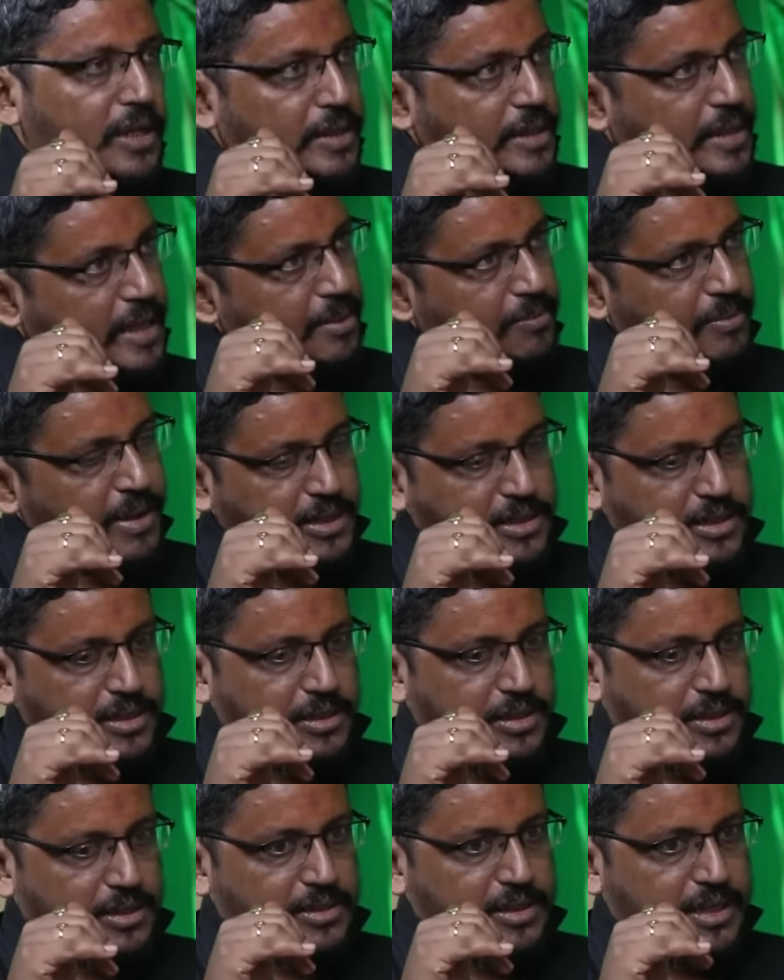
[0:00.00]
they
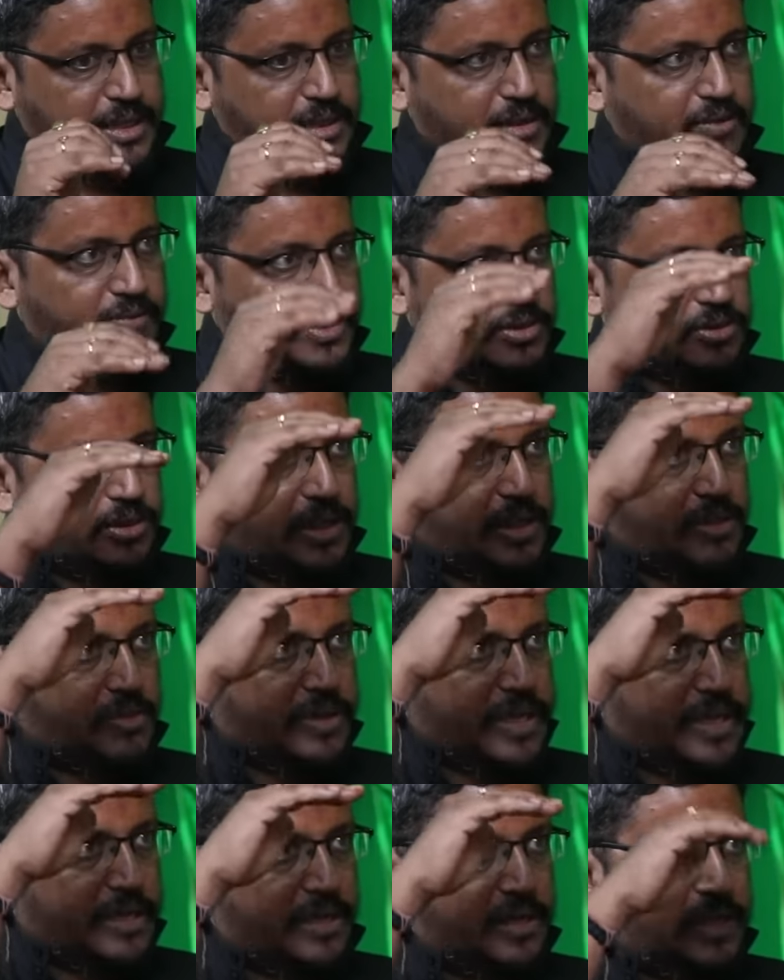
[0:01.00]
mention this, that eventually
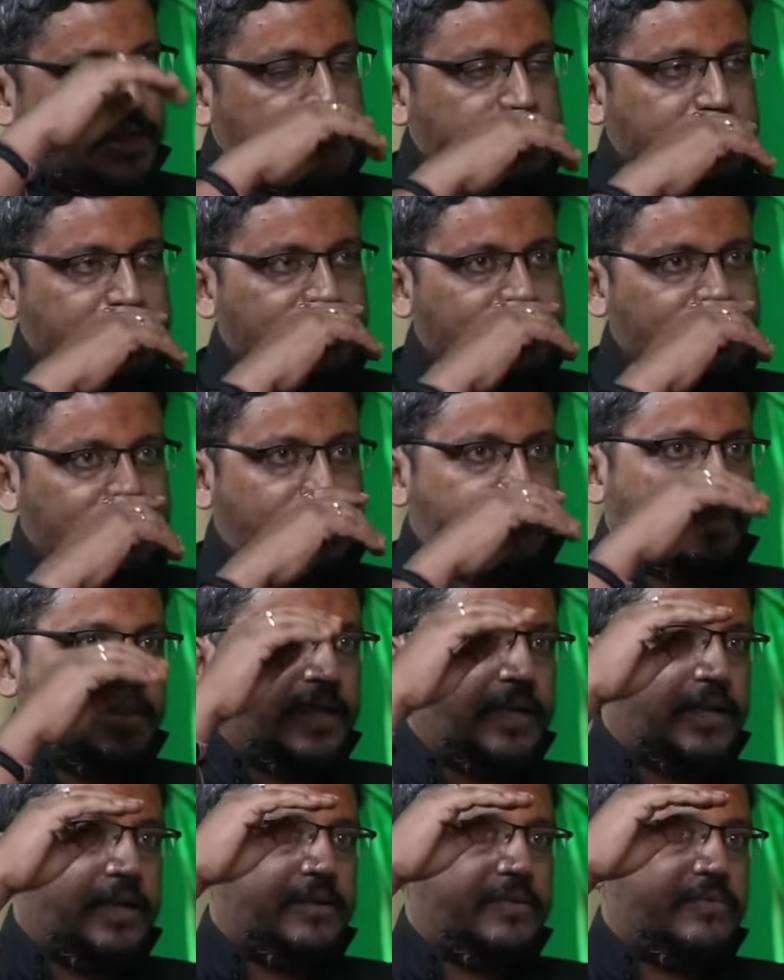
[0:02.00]
you can reach,
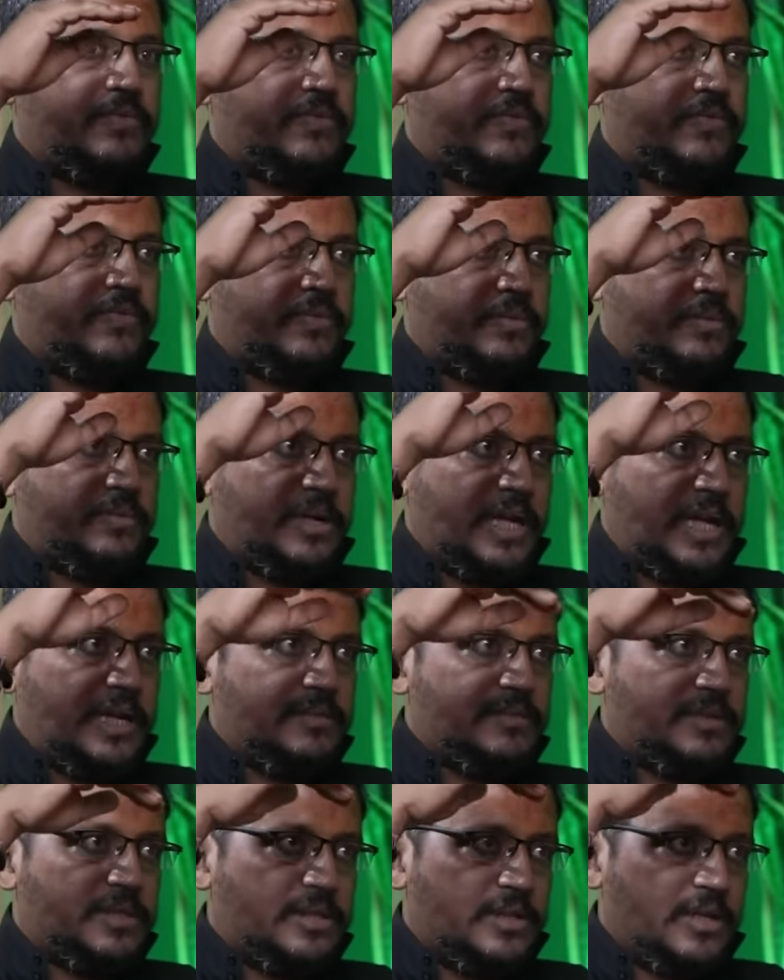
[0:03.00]
there are
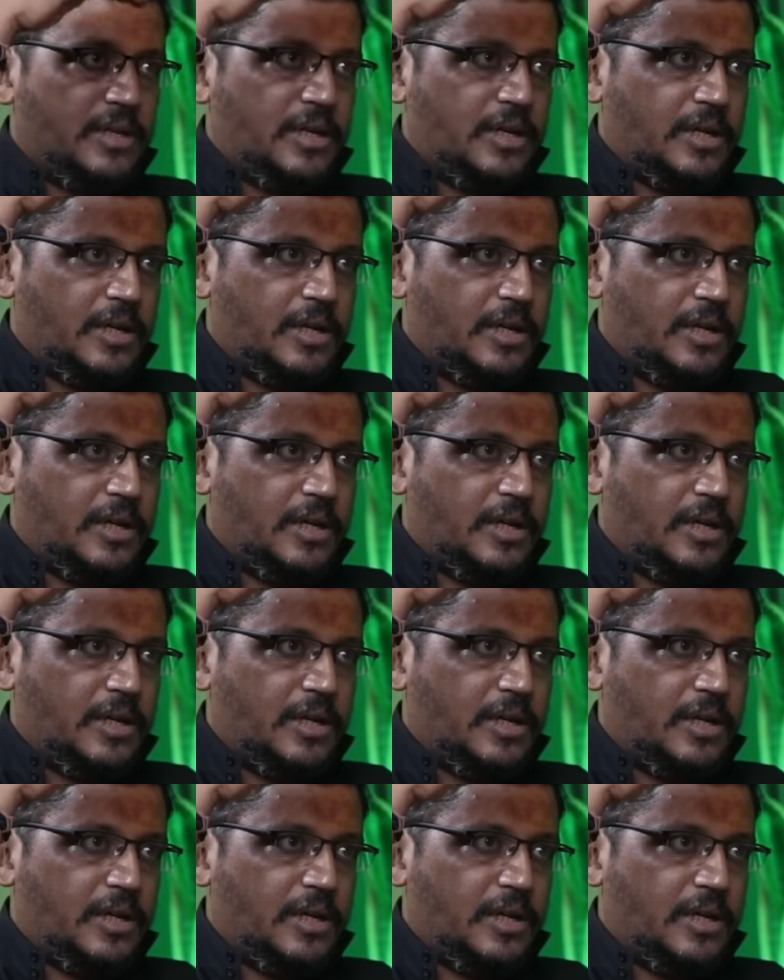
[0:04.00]
realms,